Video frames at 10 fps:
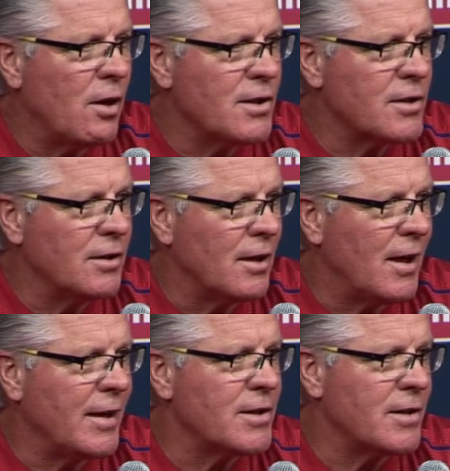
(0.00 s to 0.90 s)
lost in the
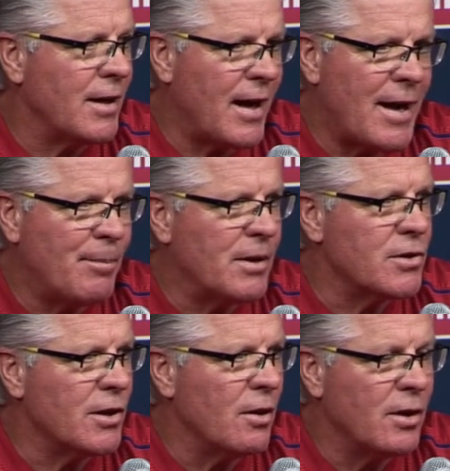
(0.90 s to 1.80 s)
lights, that
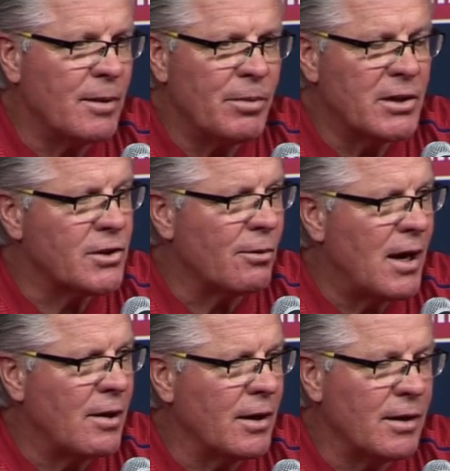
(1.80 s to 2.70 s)
happens, you know, and he pitched
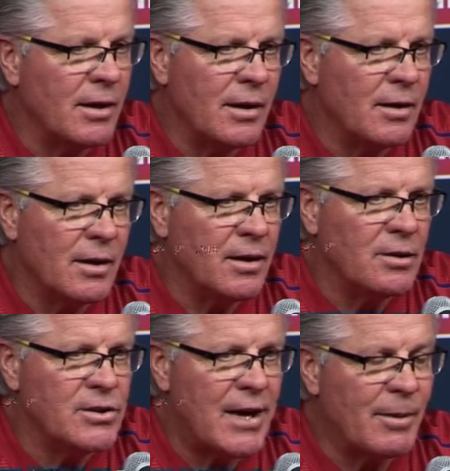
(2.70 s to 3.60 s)
around it, and he did a
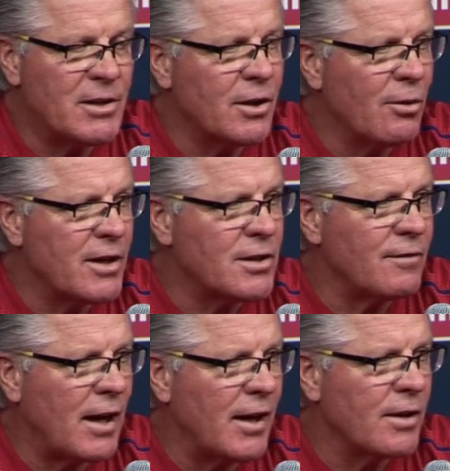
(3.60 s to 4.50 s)
good job. He's
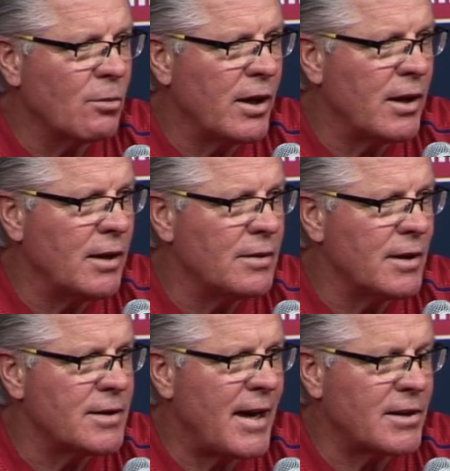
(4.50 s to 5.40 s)
aggressive. I like the way he
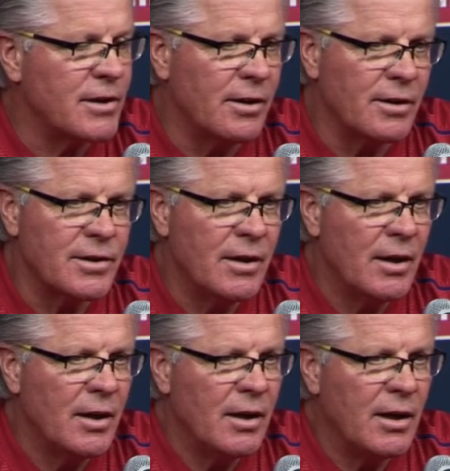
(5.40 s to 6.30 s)
attacks hitters.
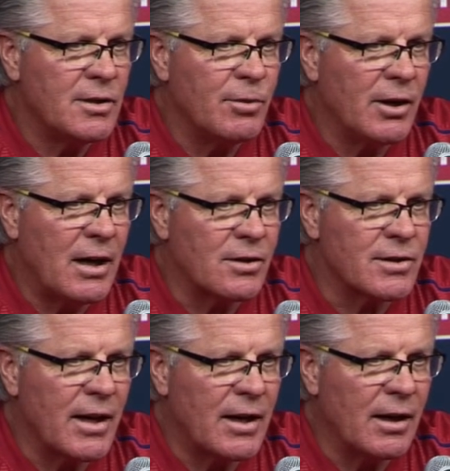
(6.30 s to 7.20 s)
He's been
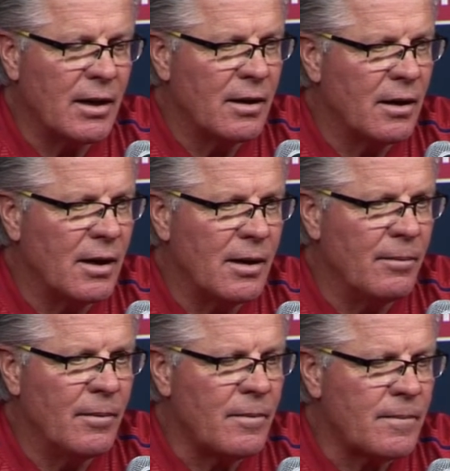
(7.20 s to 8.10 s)
outstanding.
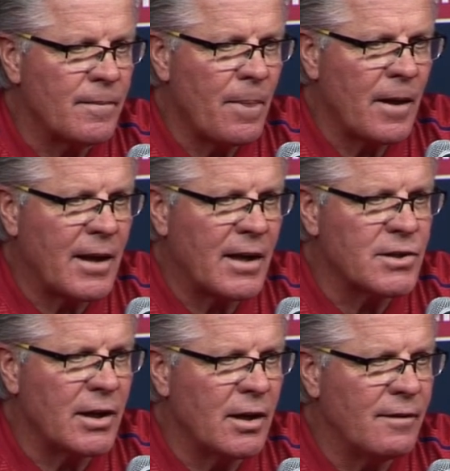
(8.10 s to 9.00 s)
Can't
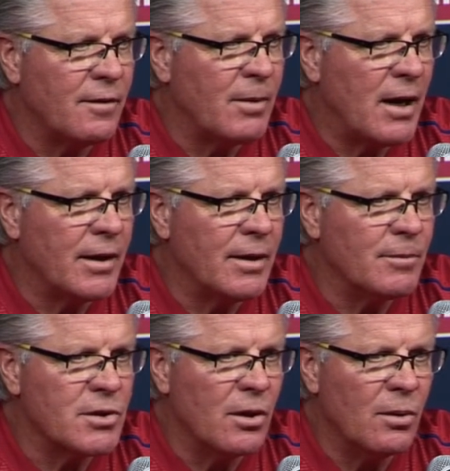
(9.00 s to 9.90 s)
say enough about him.
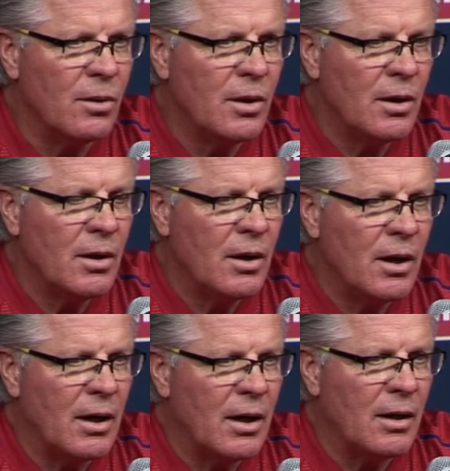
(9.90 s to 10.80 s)
So
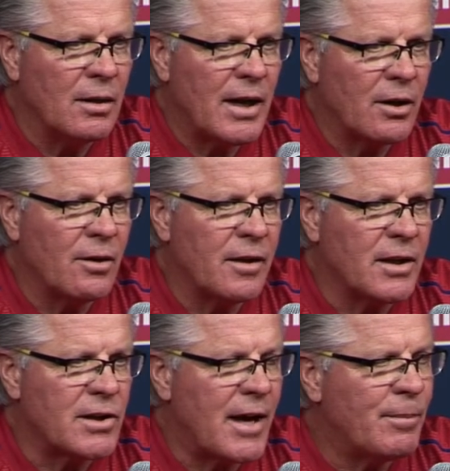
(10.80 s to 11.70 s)
a lot of good
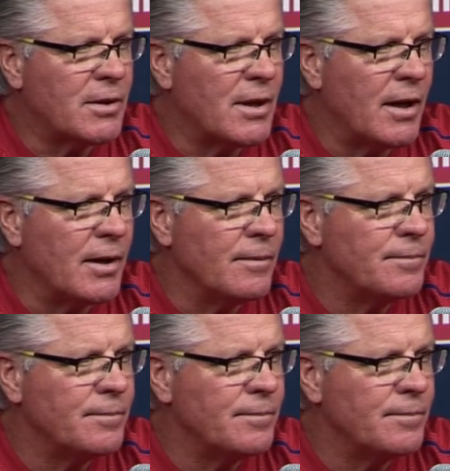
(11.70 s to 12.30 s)
things happened tonight.